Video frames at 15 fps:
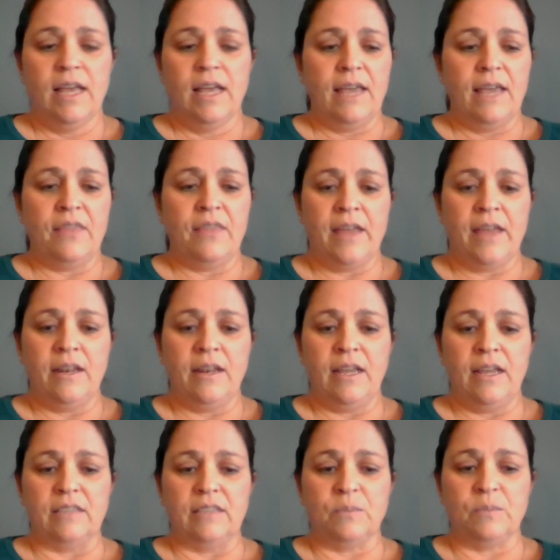And then
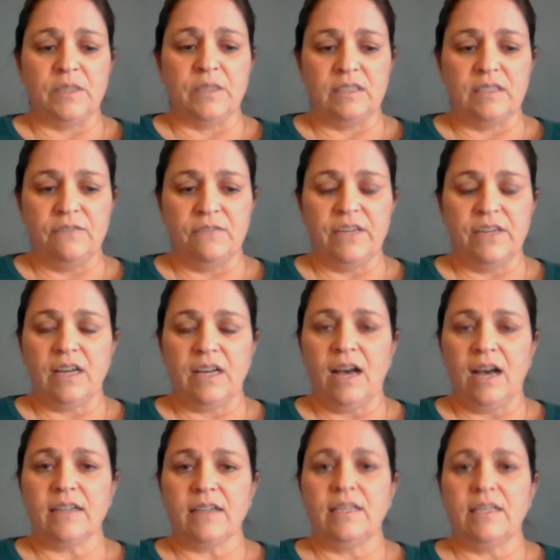a specific
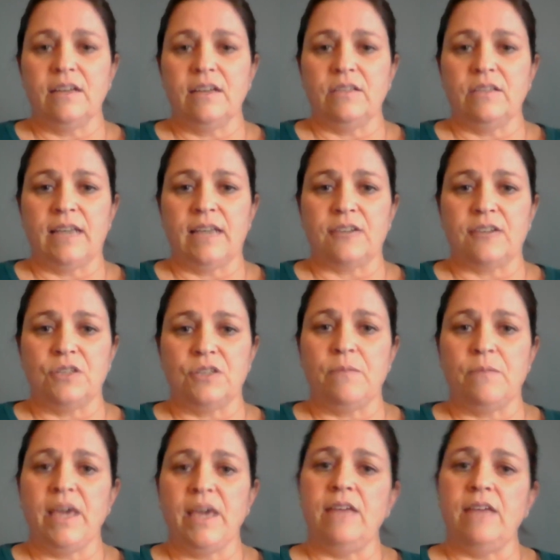cocktail is actually
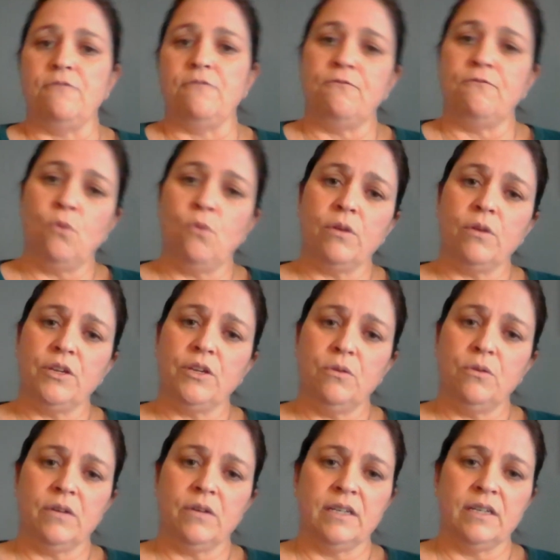made for
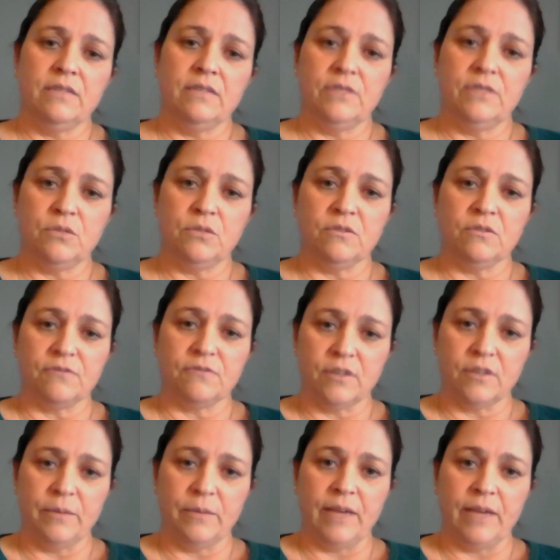your individual
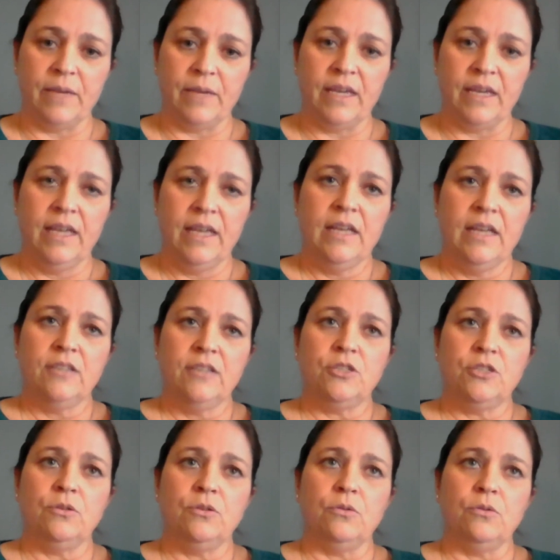fur baby
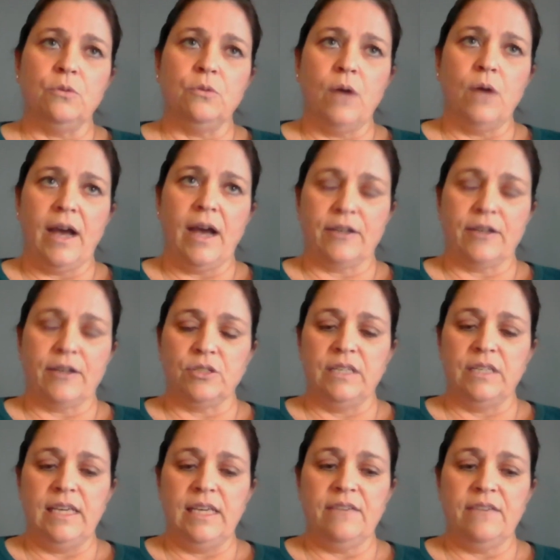to actually
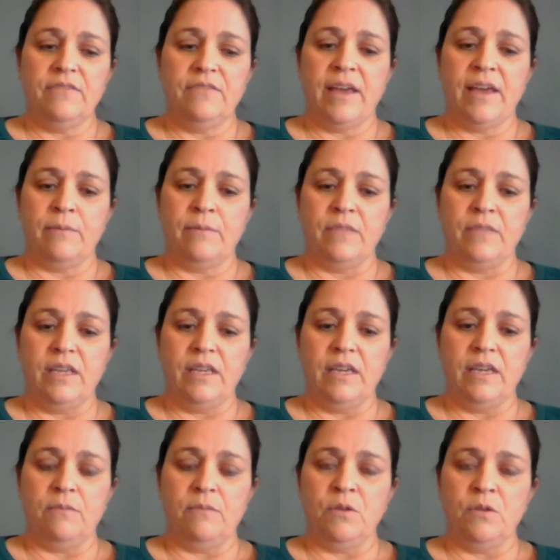give them
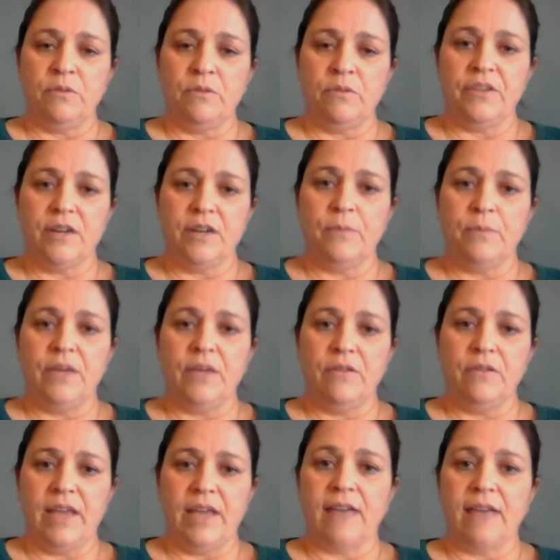the immunotherapy
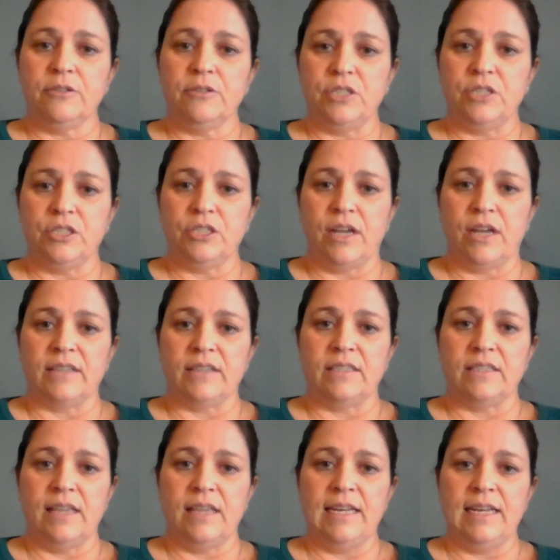or the allergy shots
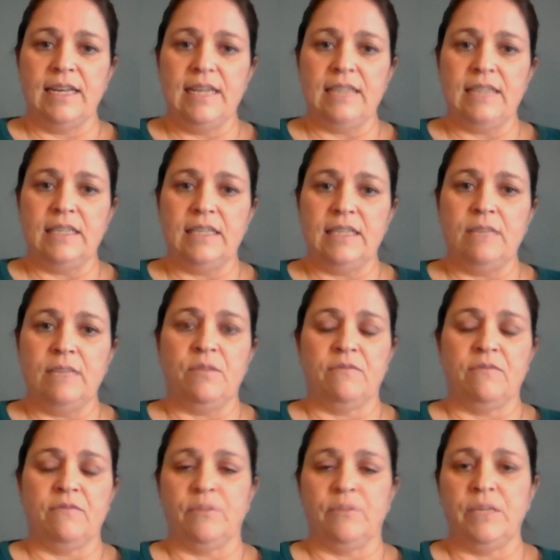that they need to keep them
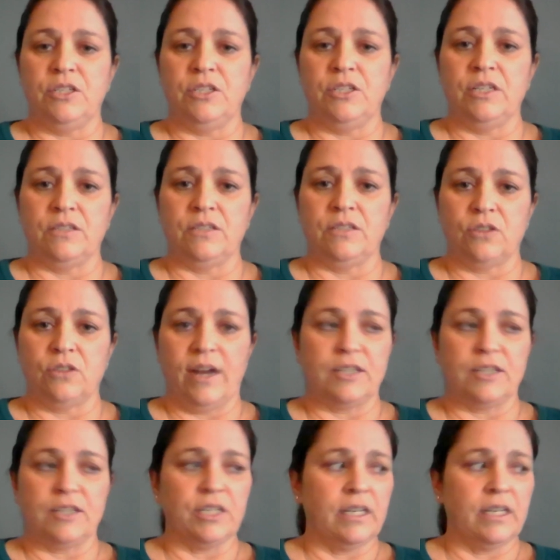from itching and
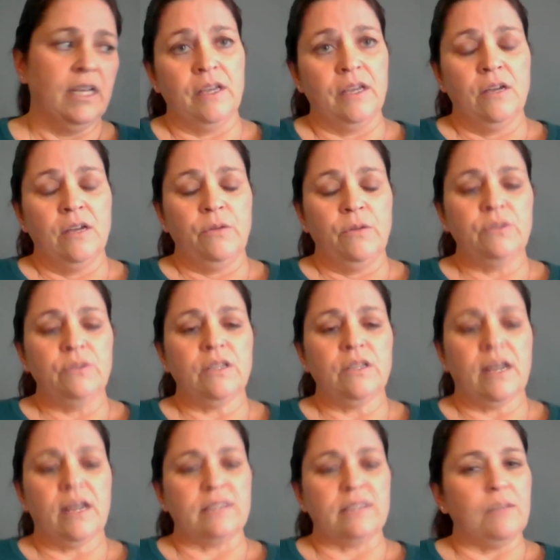scratching. We use a
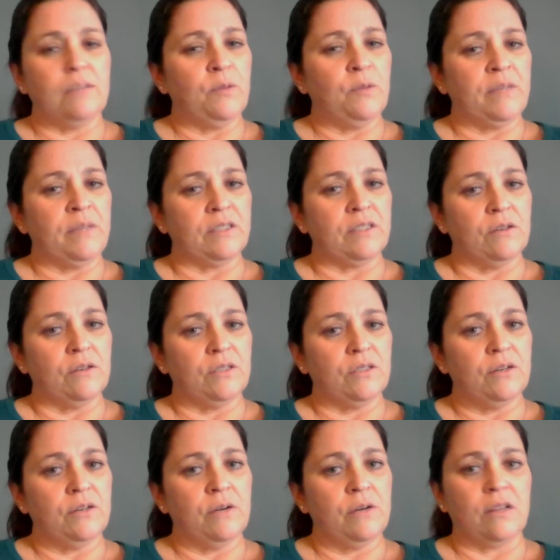lot of supplements
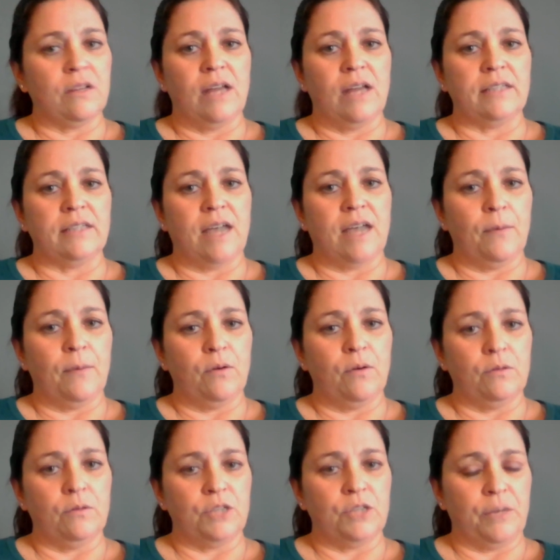also, and a lot of
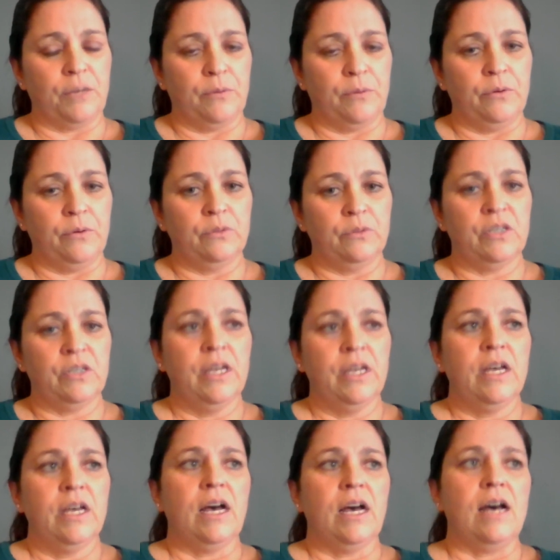topical shampoos
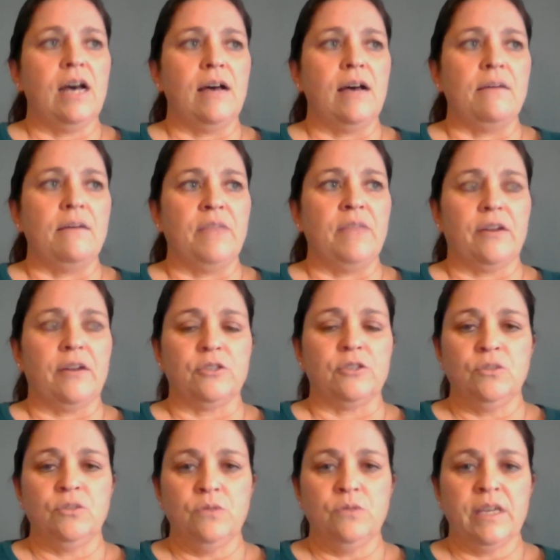that are
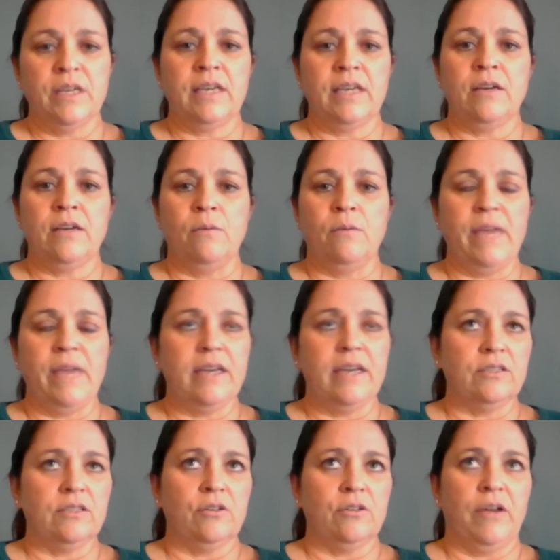soothing.
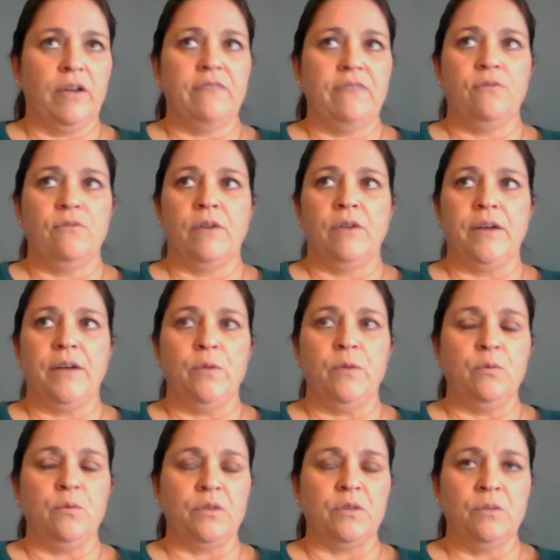Omegas are great for it. We
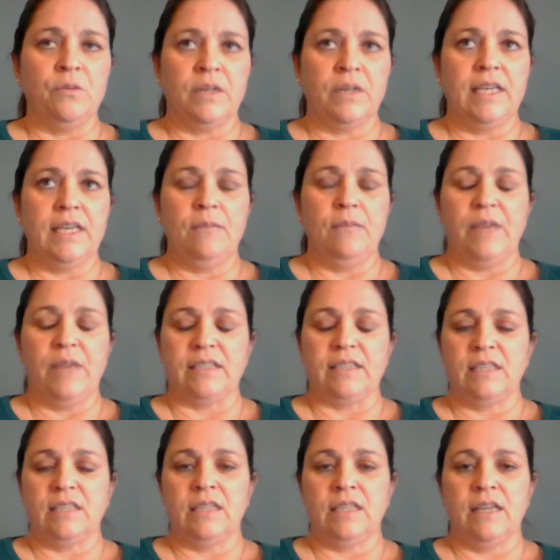really want to keep that
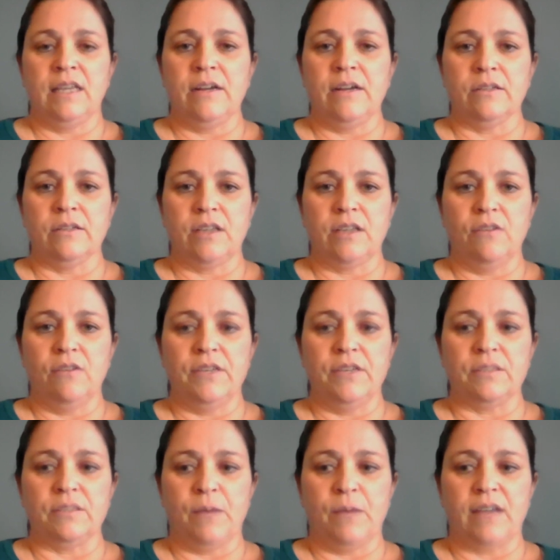skin layer as healthy
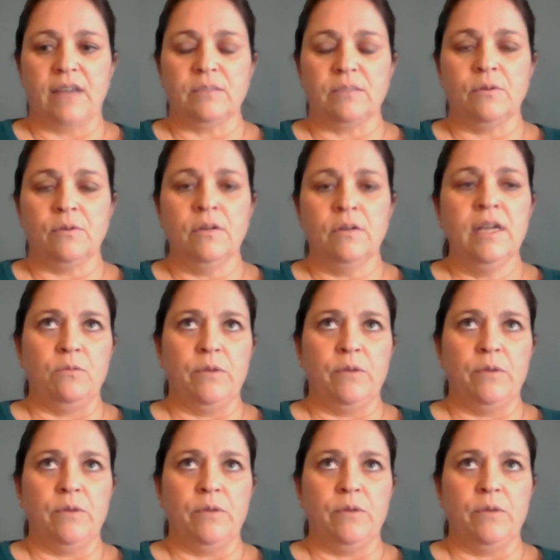as possible.